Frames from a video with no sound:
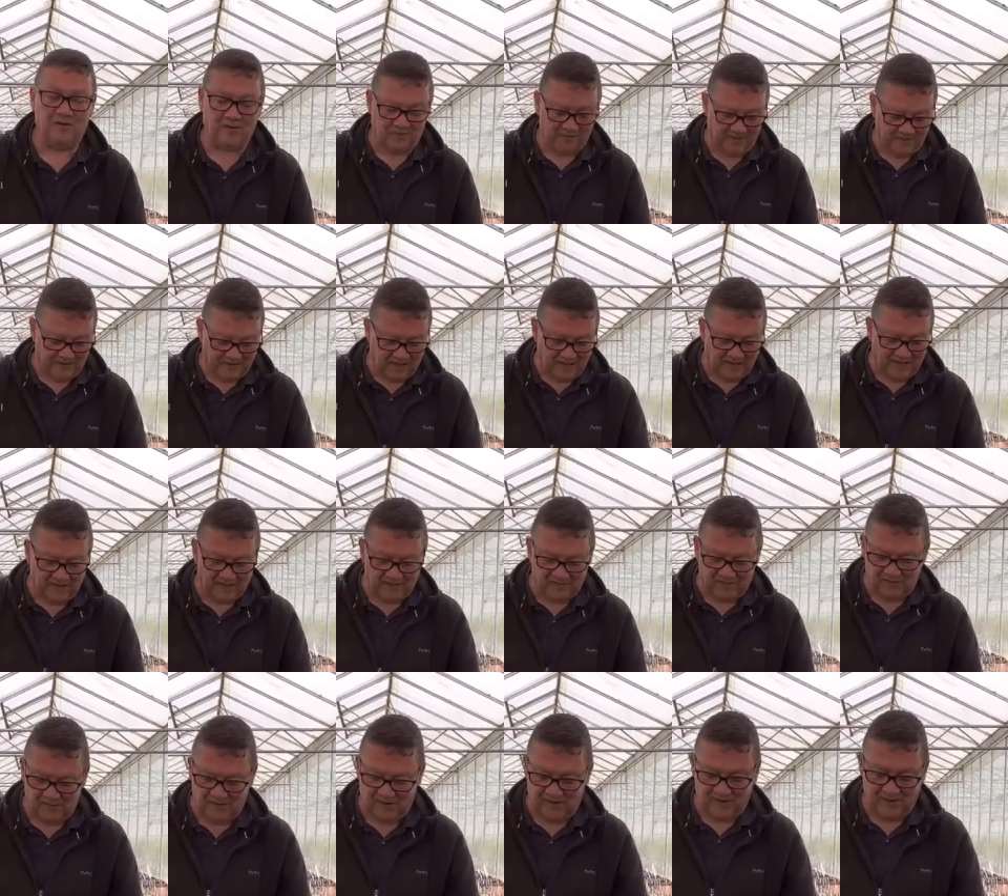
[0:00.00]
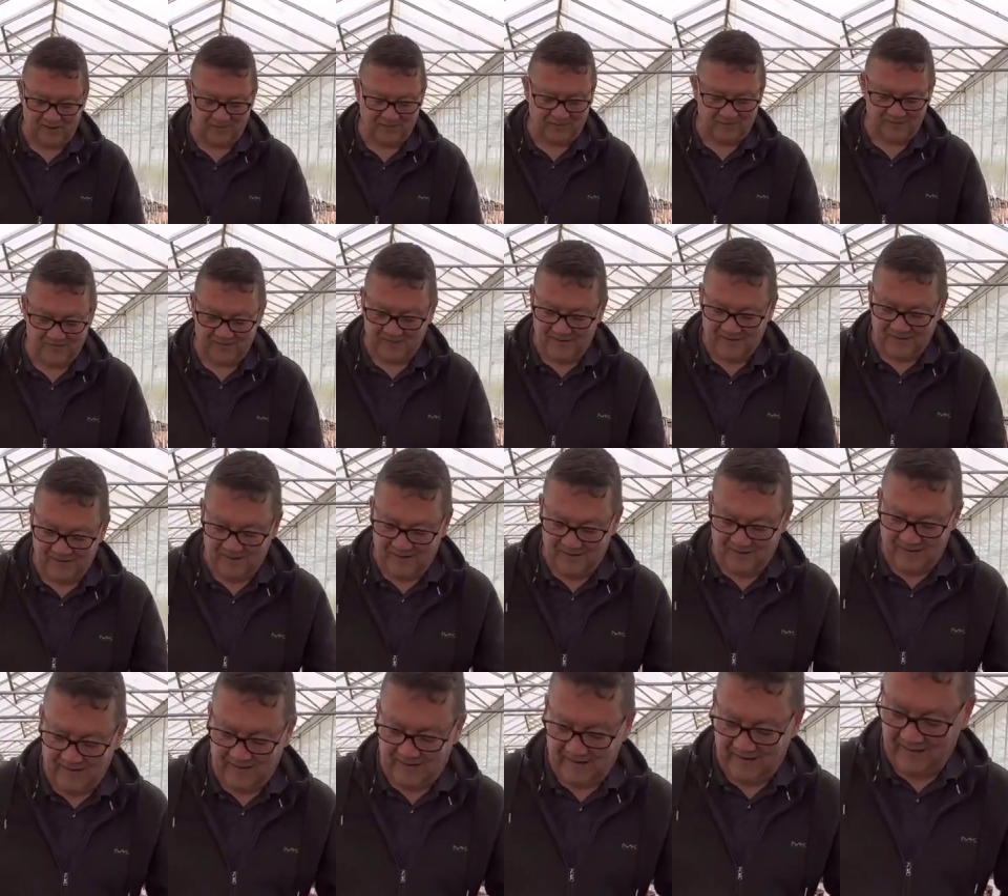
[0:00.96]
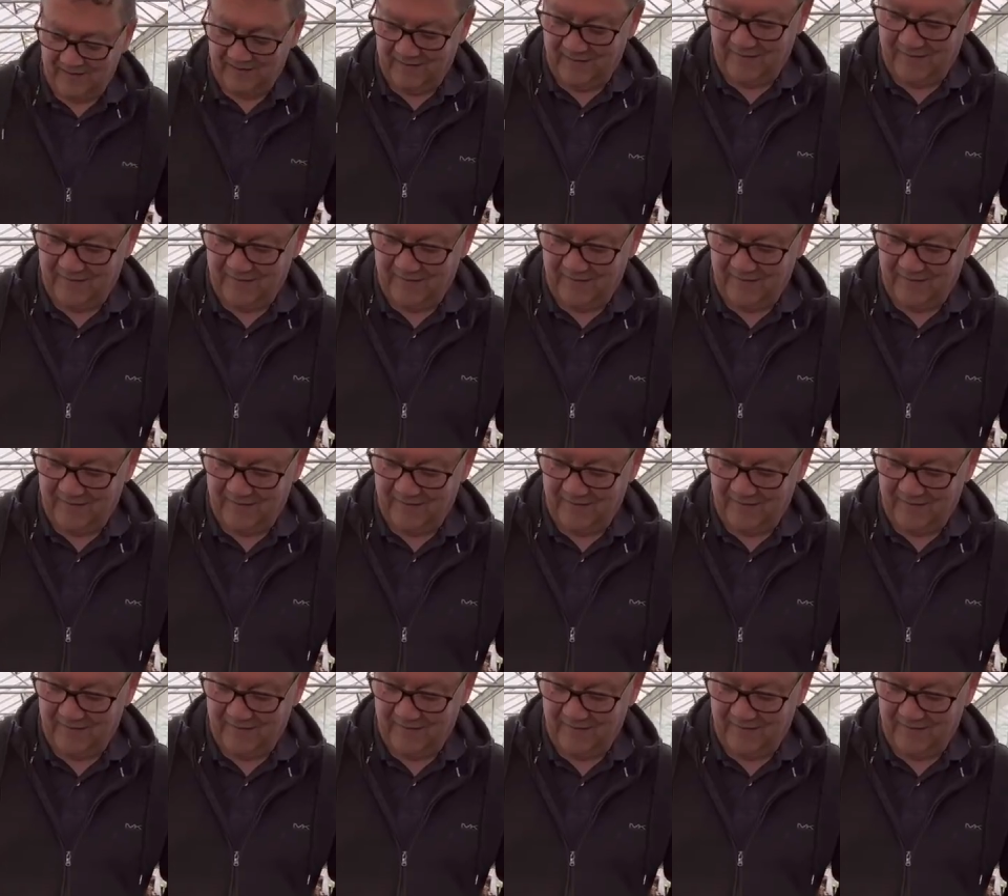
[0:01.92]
I made last year, and